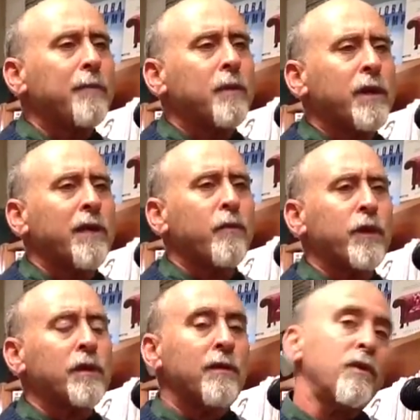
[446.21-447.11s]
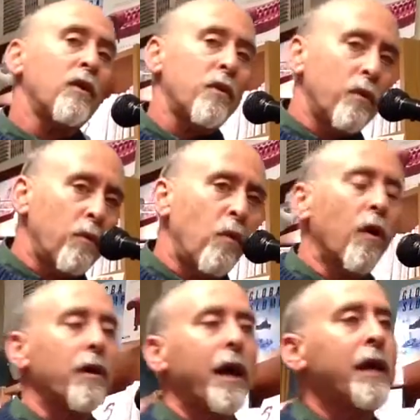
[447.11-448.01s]
and we never really, even though the
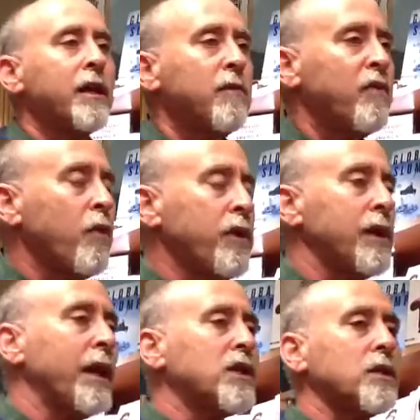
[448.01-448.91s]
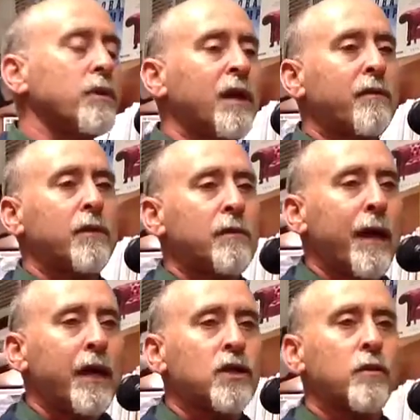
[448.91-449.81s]
war ended before the elections, we never really
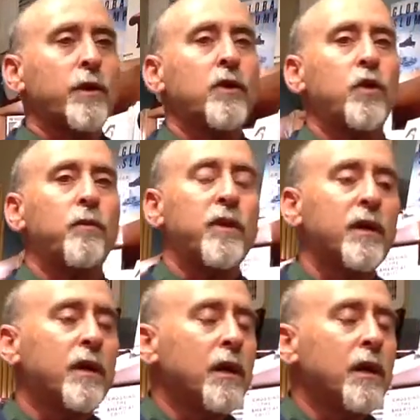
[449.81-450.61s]
managed to recoup the